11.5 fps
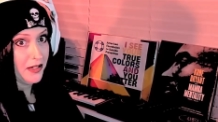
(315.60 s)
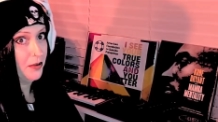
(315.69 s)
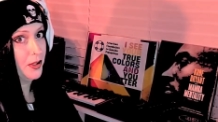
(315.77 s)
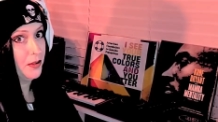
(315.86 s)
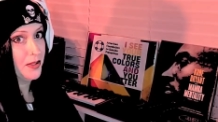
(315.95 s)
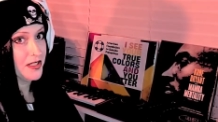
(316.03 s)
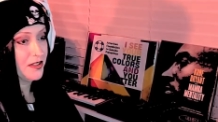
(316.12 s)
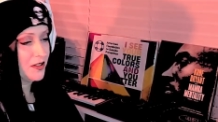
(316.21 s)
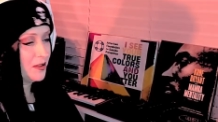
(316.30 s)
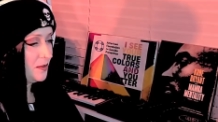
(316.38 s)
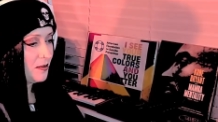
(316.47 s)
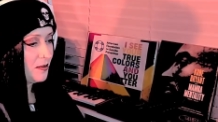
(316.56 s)
what it was either,
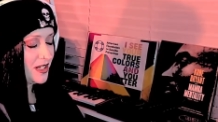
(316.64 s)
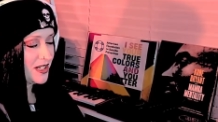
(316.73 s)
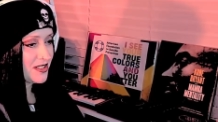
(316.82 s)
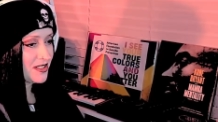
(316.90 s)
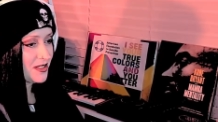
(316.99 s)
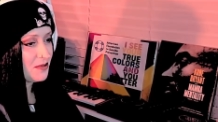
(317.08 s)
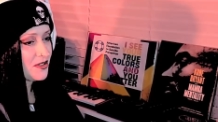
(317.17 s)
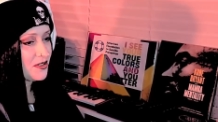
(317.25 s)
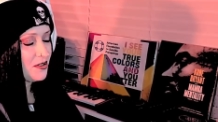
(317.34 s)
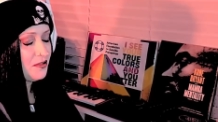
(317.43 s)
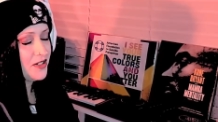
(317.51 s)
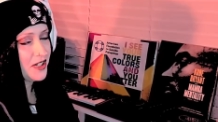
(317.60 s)
but I mean, it was so
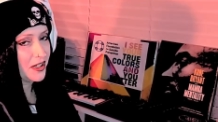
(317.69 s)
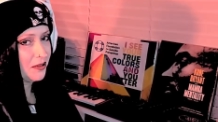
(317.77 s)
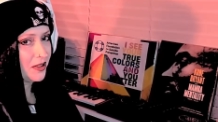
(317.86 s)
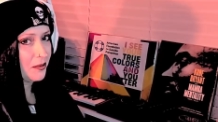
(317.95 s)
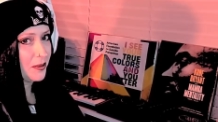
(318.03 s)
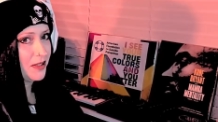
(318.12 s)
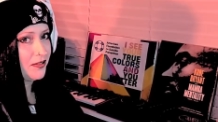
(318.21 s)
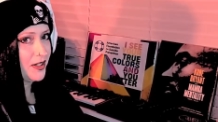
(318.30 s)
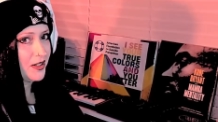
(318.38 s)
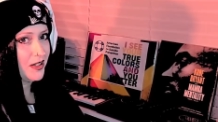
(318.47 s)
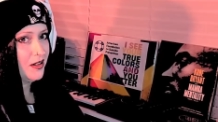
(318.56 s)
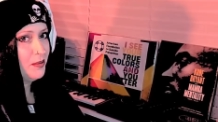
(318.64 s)
funny when everybody found
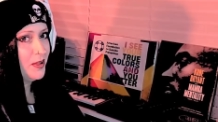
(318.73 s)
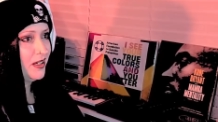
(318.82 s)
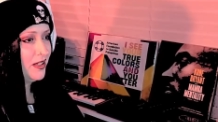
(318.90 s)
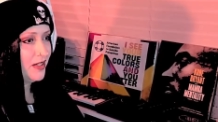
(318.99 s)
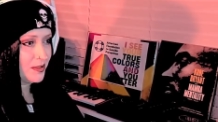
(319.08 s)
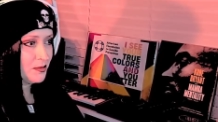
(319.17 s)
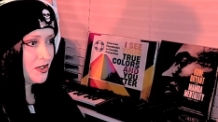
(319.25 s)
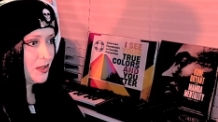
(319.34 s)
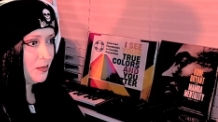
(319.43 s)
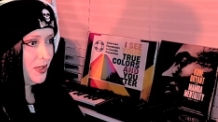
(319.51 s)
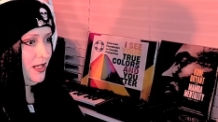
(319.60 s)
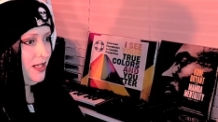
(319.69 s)
out, oh my God, that's mushy
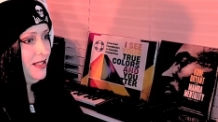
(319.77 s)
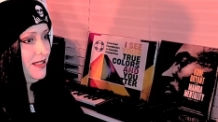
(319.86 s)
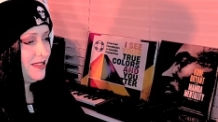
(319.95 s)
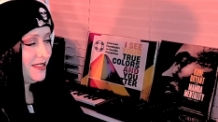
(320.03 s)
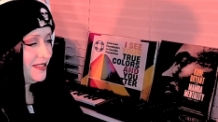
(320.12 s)
peas.